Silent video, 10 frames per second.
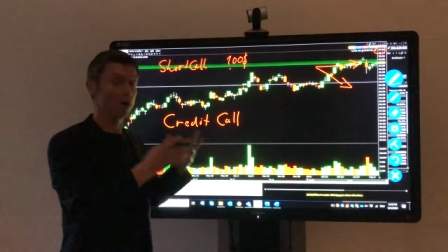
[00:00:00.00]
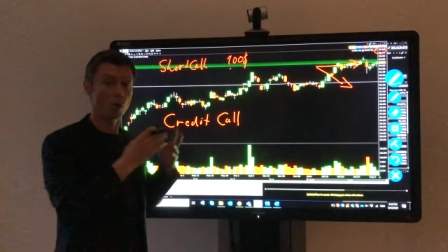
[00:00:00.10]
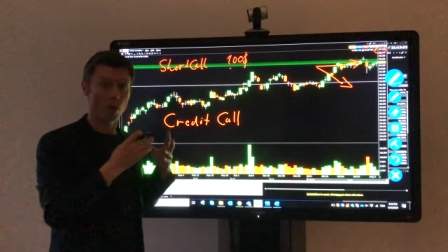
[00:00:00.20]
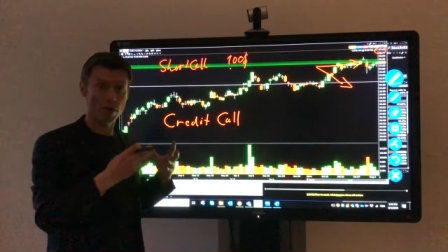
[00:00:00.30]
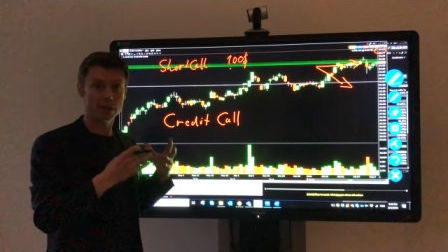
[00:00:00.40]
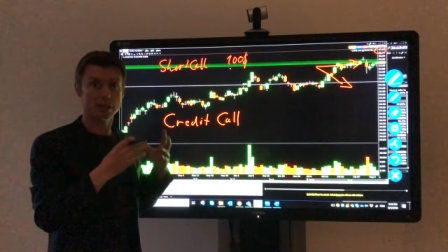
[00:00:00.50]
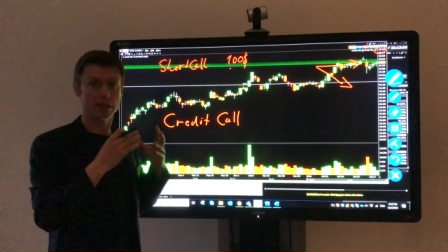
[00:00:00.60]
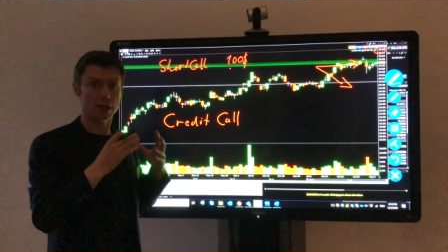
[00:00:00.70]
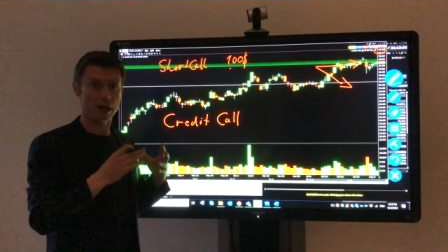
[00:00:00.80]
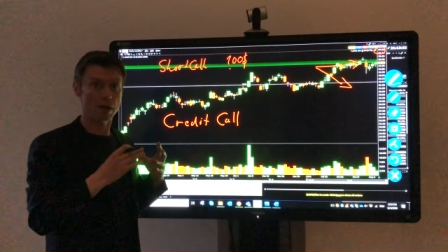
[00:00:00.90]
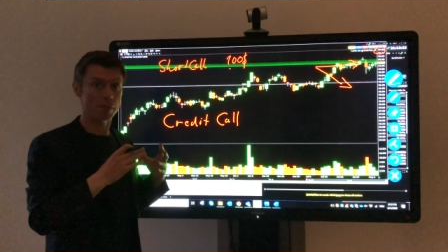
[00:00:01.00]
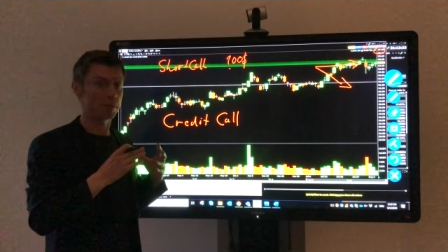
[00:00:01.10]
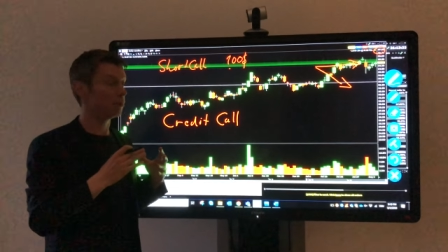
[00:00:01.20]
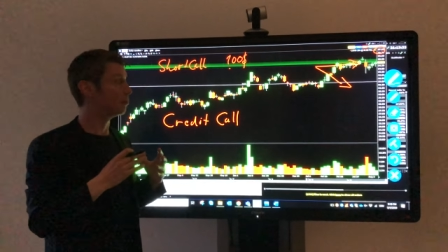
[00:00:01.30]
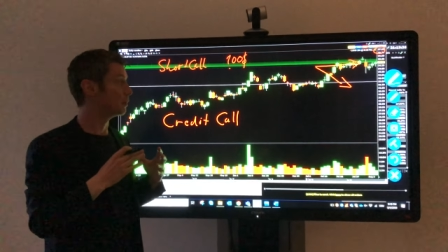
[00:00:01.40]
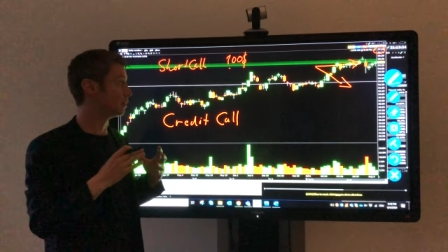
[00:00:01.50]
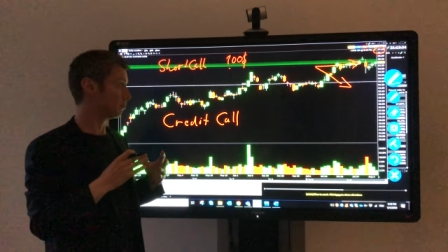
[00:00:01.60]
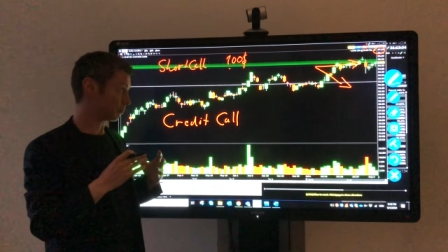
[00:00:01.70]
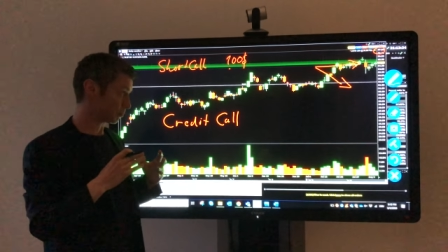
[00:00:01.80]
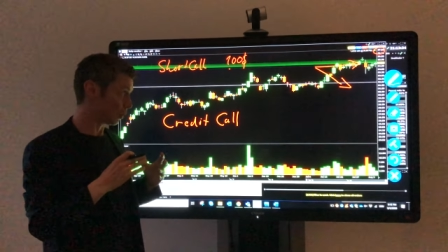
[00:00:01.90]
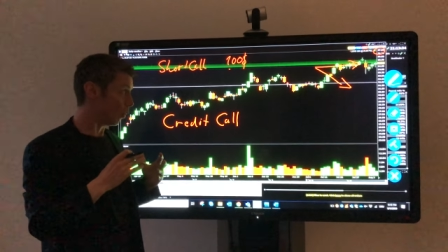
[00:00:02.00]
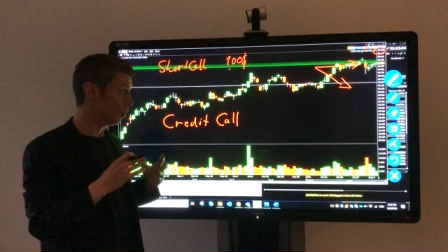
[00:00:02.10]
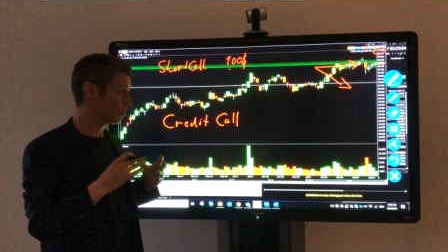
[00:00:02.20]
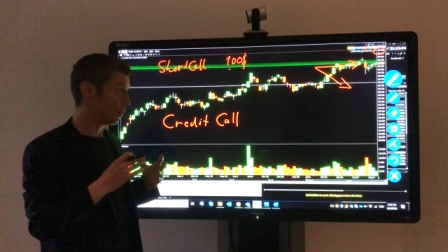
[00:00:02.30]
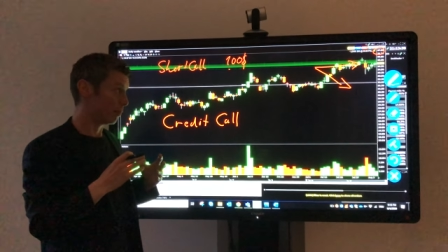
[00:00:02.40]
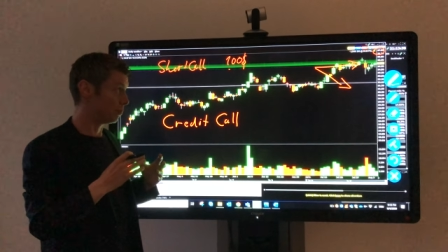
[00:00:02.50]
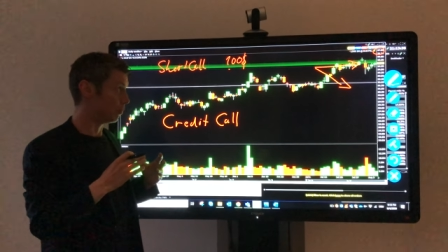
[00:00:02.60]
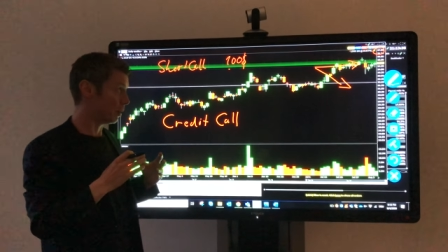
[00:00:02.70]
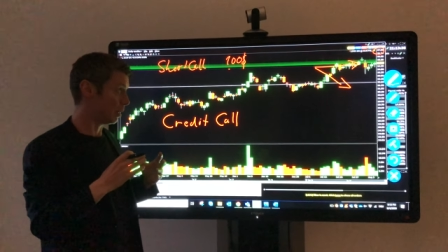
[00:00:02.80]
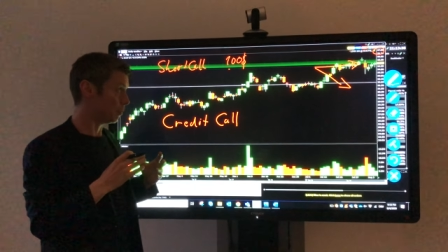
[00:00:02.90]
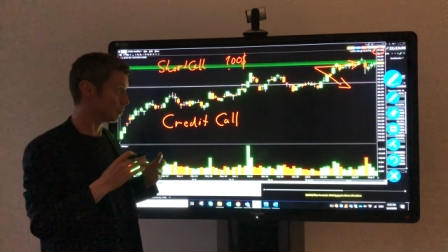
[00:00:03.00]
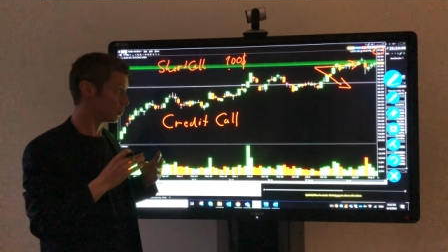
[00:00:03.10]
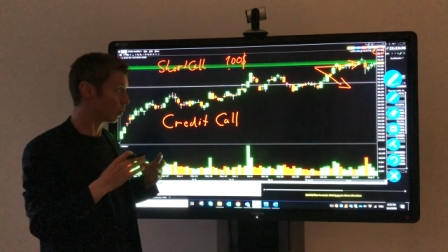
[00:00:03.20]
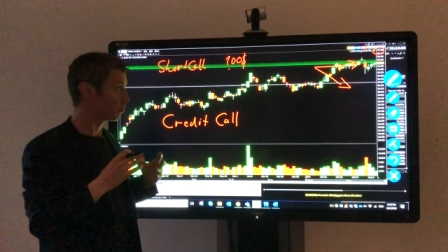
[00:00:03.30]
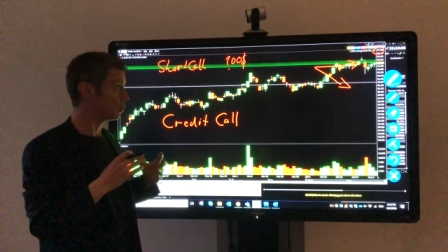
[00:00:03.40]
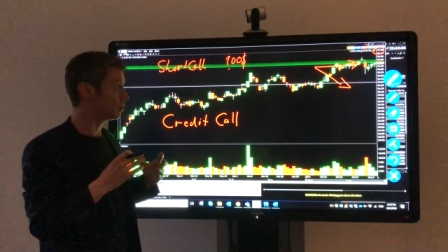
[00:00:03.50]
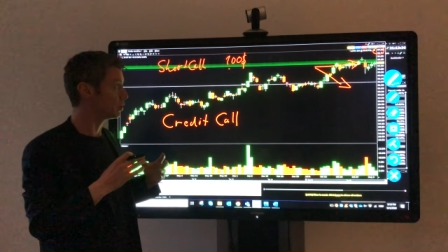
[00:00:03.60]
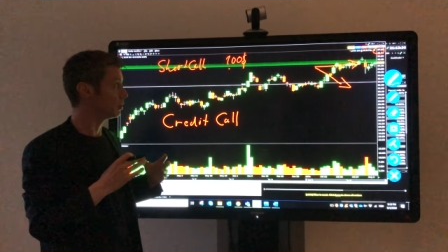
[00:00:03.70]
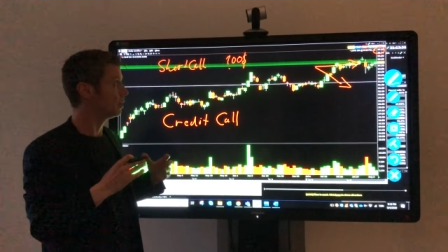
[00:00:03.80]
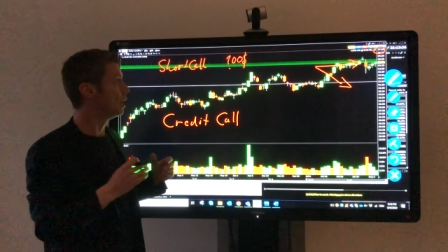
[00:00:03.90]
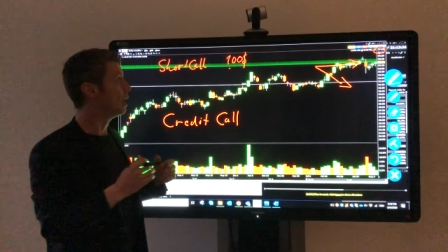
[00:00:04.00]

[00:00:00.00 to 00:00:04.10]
will always hold my stock position,